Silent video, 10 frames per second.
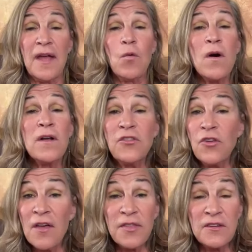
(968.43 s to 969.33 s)
And what is
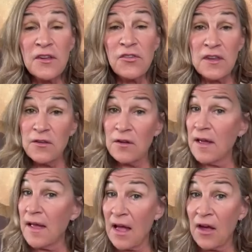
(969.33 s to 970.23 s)
authenticity
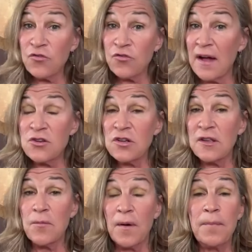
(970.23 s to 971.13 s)

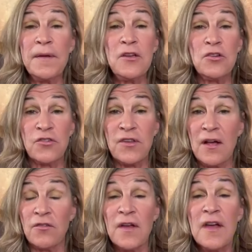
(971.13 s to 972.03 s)
astrologically, but being
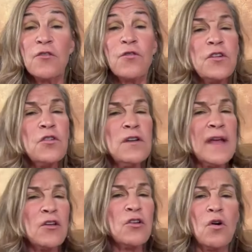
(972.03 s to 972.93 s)
yourself, figuring
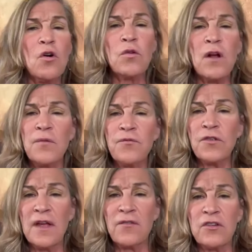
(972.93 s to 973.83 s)
out your own
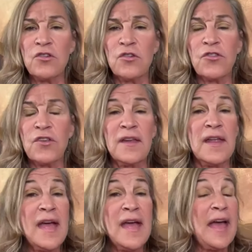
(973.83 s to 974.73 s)
comfort level in your skin.
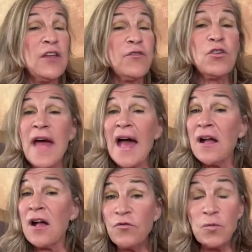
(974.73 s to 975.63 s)
And if you're
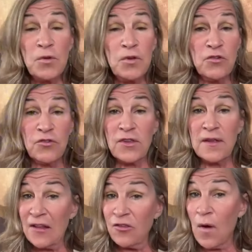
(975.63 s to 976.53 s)
not comfortable in your
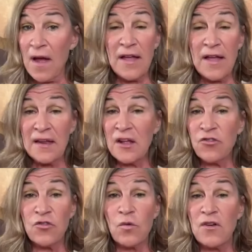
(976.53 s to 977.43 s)
skin, that's why I can't
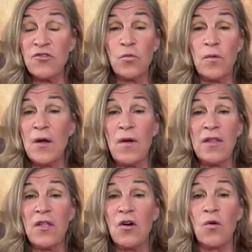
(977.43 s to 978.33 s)
answer your question when I
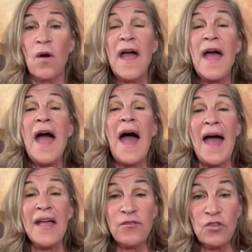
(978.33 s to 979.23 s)
went low.
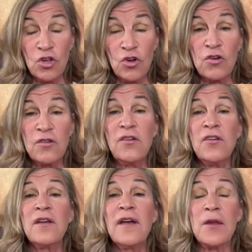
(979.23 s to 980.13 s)
I have learned
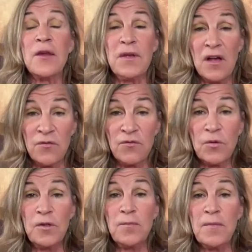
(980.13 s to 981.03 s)
how to be
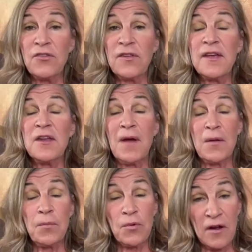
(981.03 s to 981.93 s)
comfortable in my skin, and my
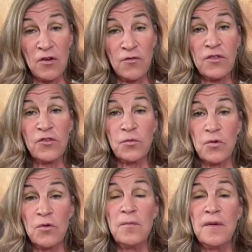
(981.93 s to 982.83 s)
prayer for this
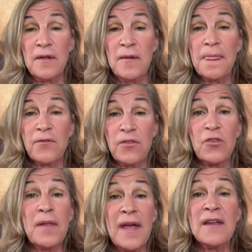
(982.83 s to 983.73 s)
room, for this
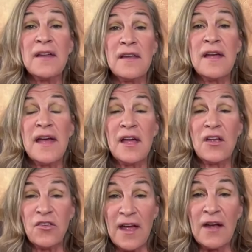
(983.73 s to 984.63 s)
planet,
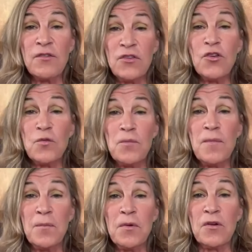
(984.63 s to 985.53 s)
is that every soul
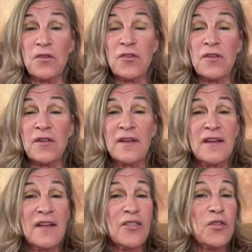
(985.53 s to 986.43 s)
remembers
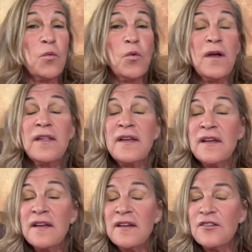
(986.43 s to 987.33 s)
they're
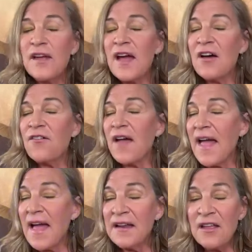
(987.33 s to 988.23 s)
willing to have
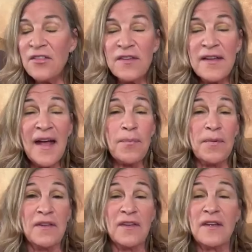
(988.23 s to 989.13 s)
anything
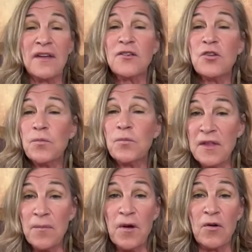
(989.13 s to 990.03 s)
happen to
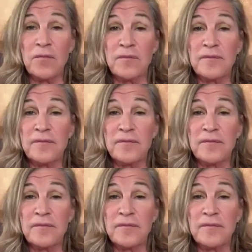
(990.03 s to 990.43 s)
bring them home.